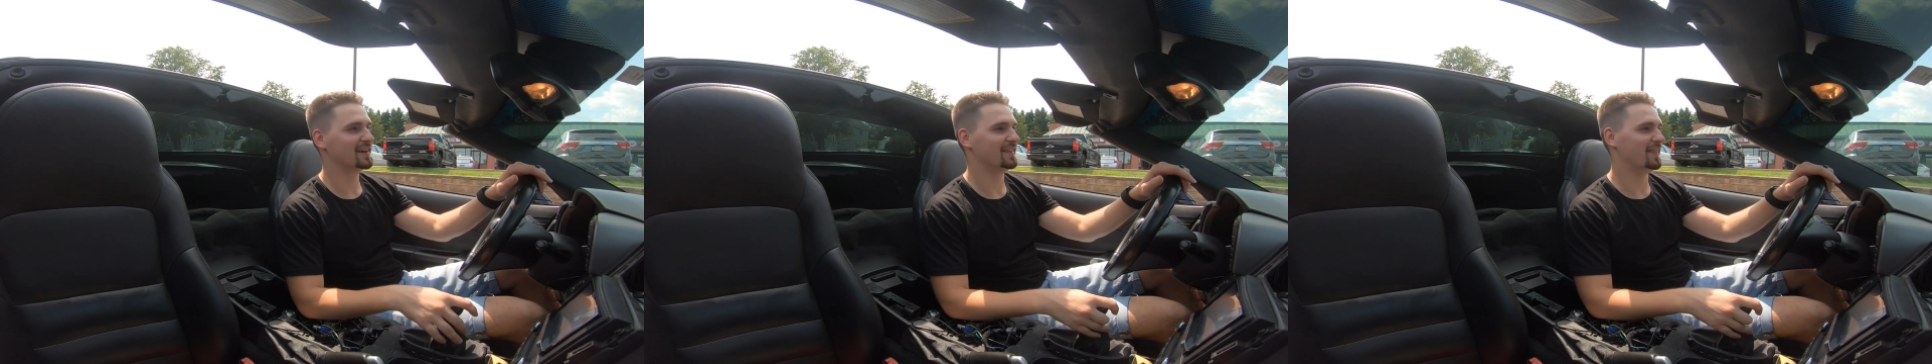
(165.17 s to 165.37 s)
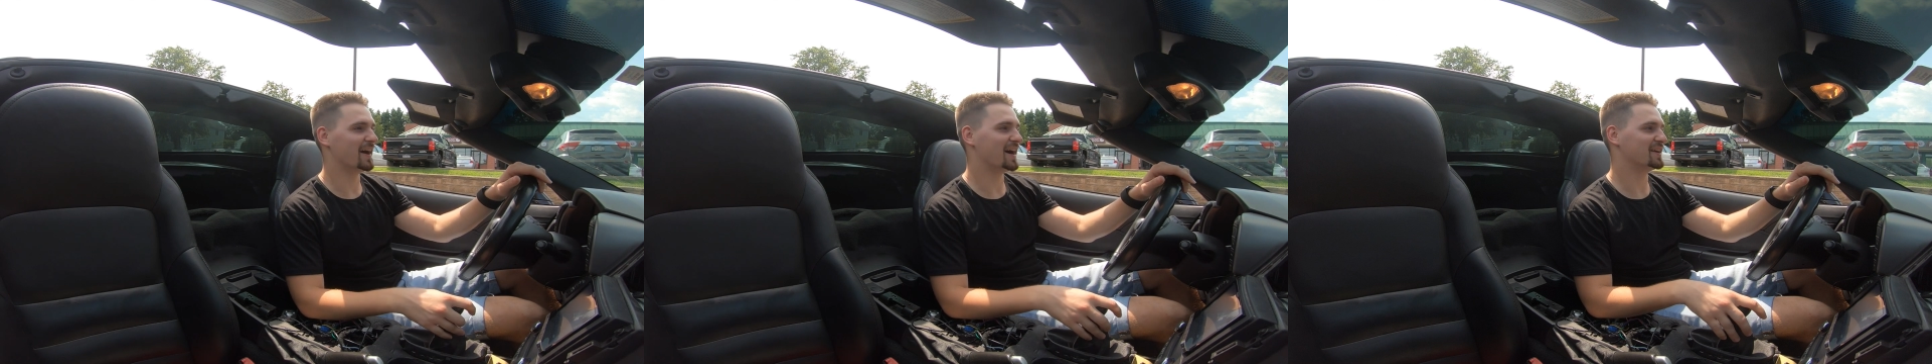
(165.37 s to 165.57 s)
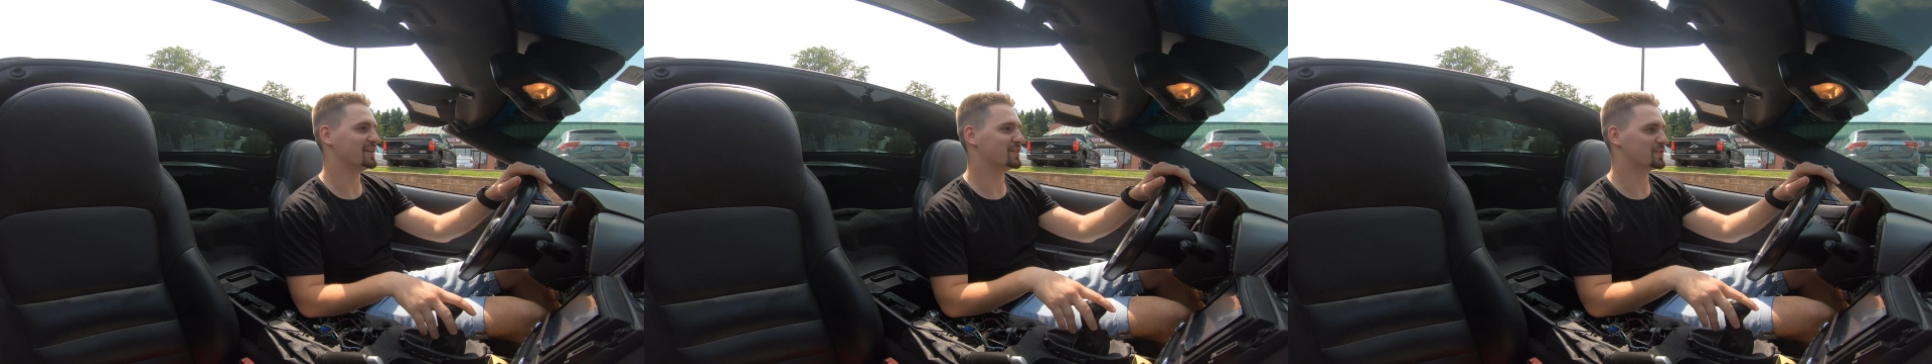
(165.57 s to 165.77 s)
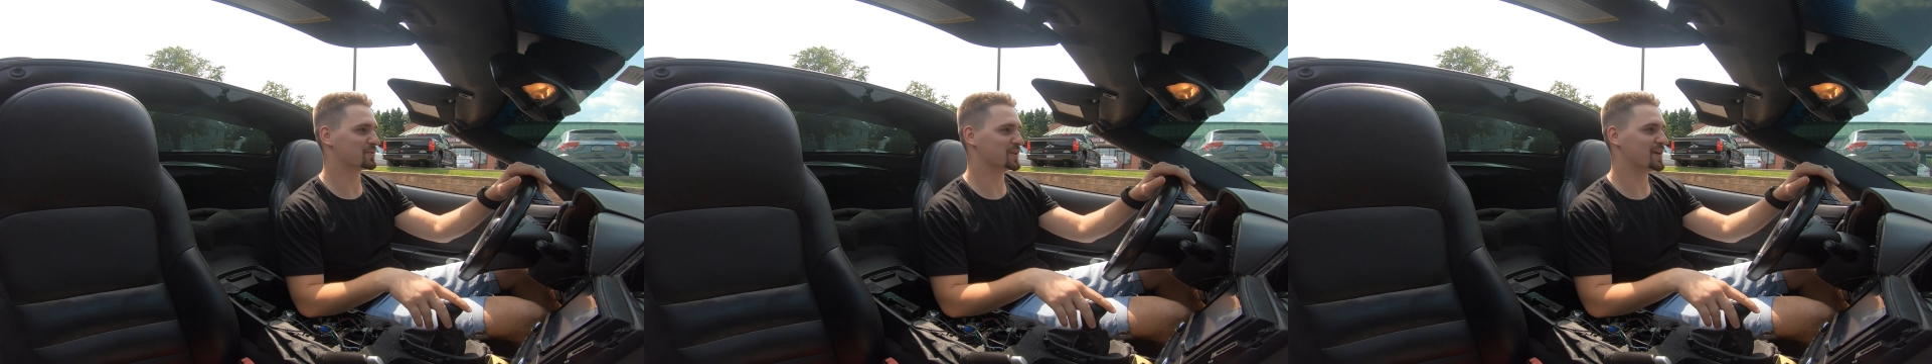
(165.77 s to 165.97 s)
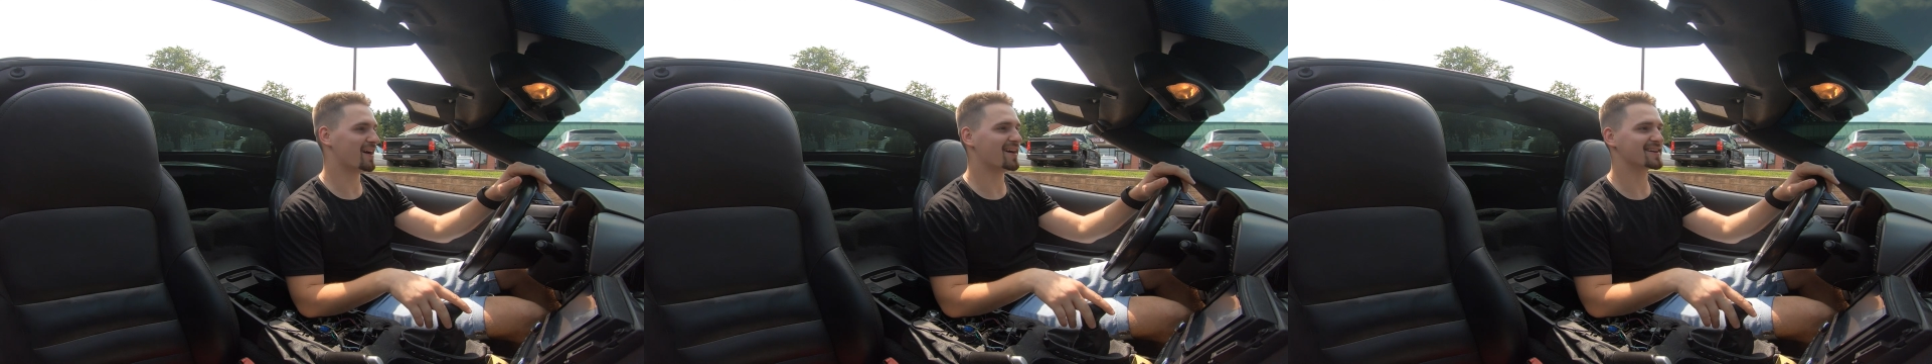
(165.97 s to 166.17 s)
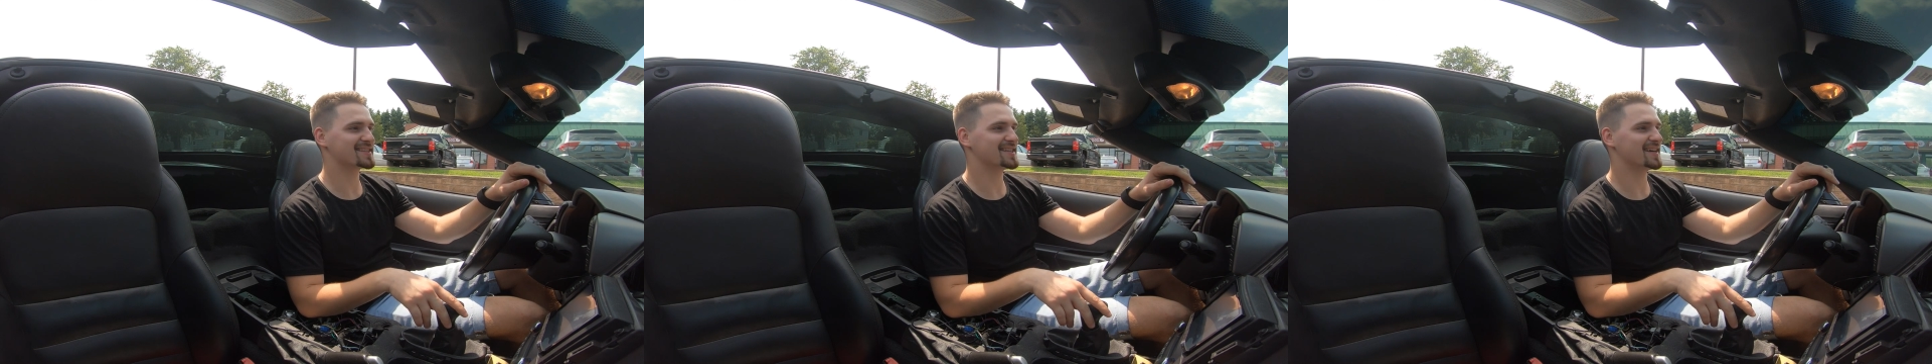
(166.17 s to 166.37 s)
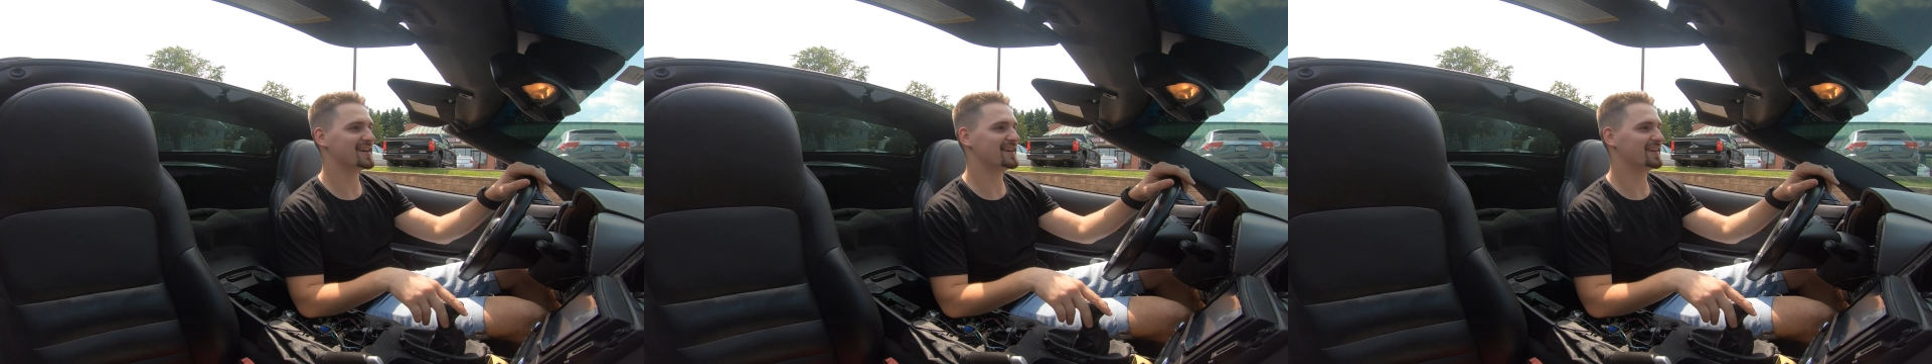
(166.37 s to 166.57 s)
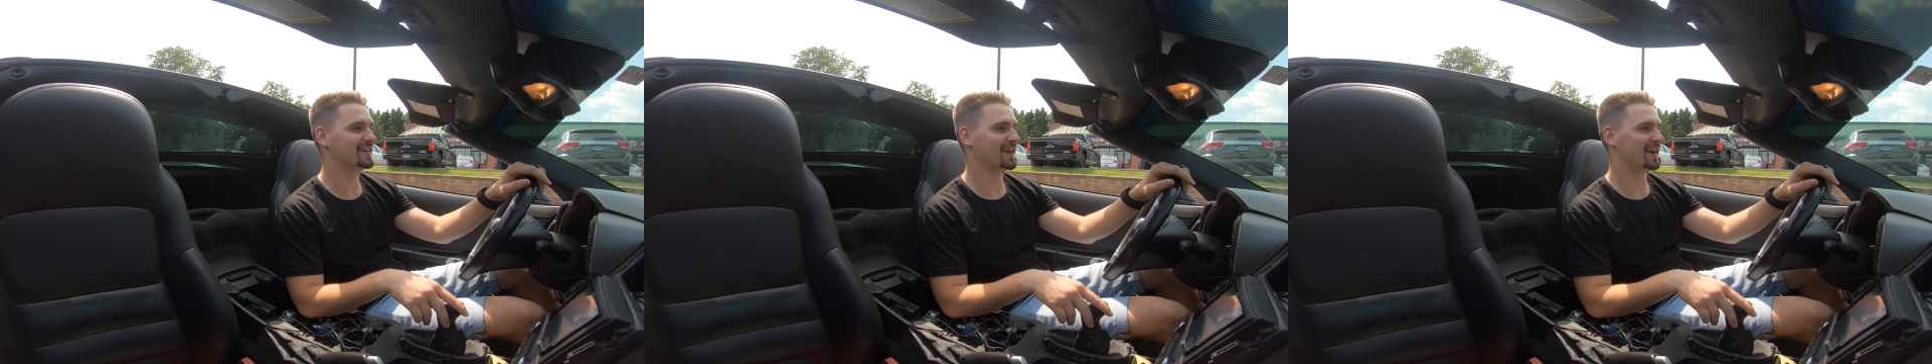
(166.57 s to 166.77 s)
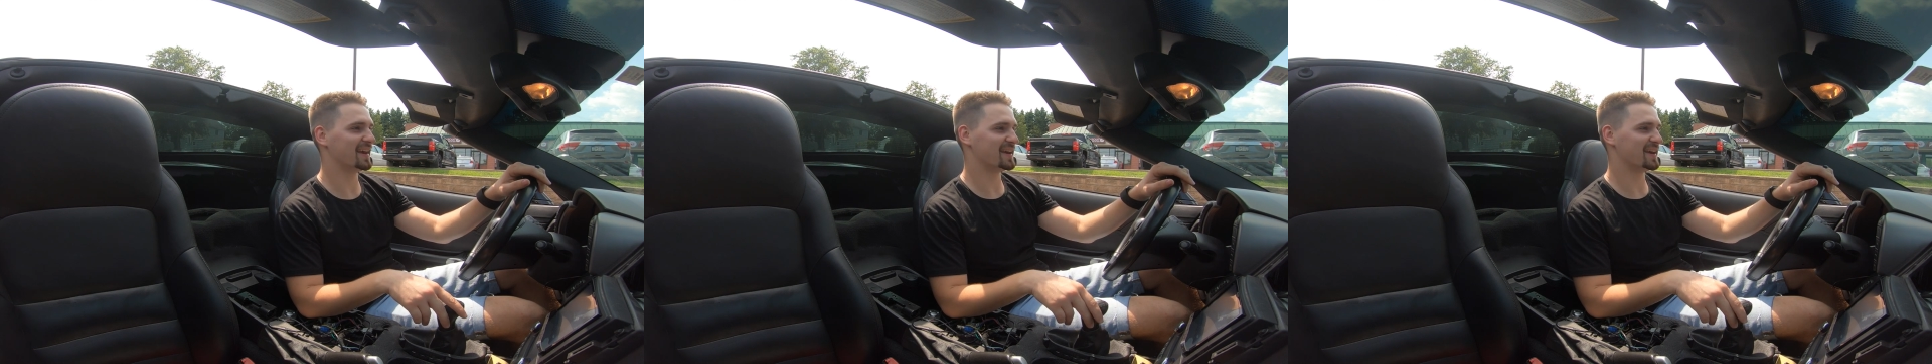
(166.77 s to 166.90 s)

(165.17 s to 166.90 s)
93 octane,